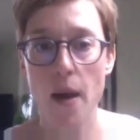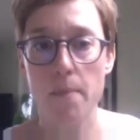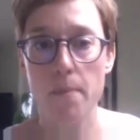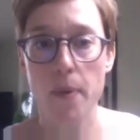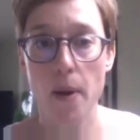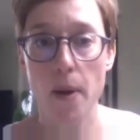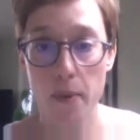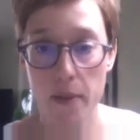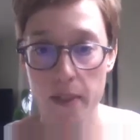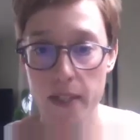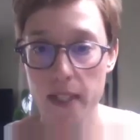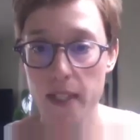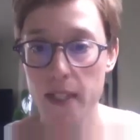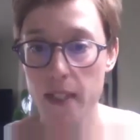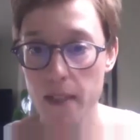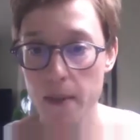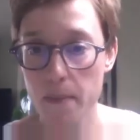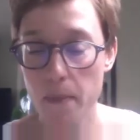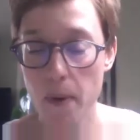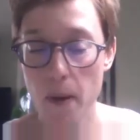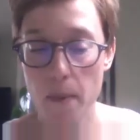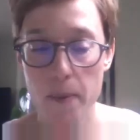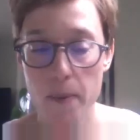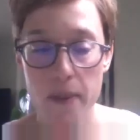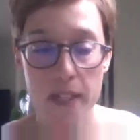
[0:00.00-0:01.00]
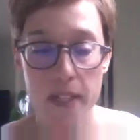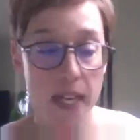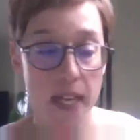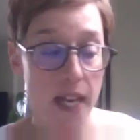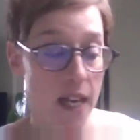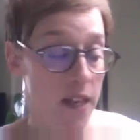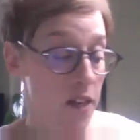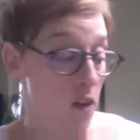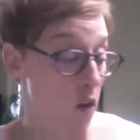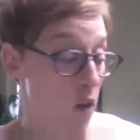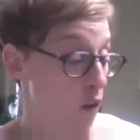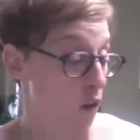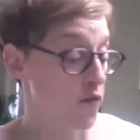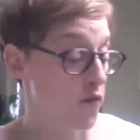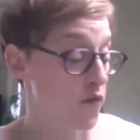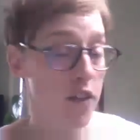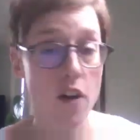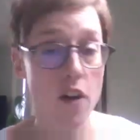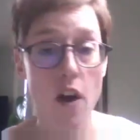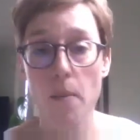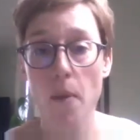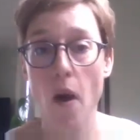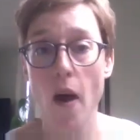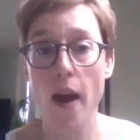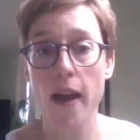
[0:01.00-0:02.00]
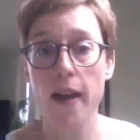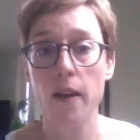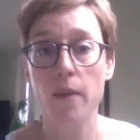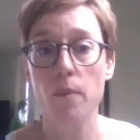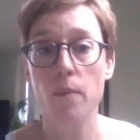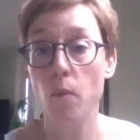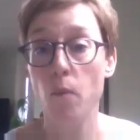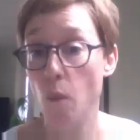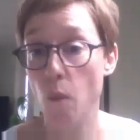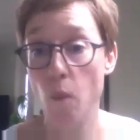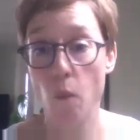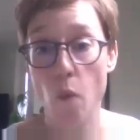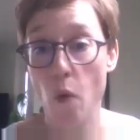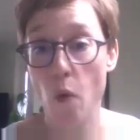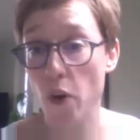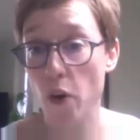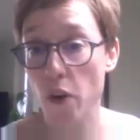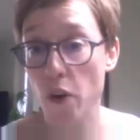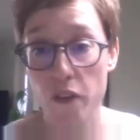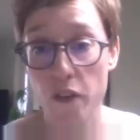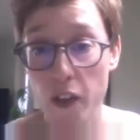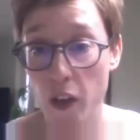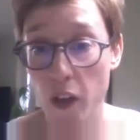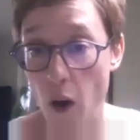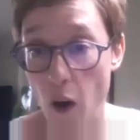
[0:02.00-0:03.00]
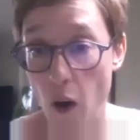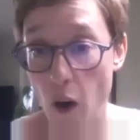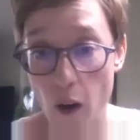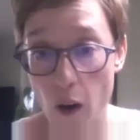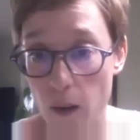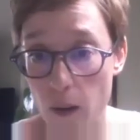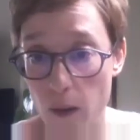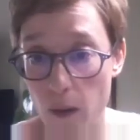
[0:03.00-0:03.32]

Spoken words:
publicists and publishing, and often I'm like, what have you got?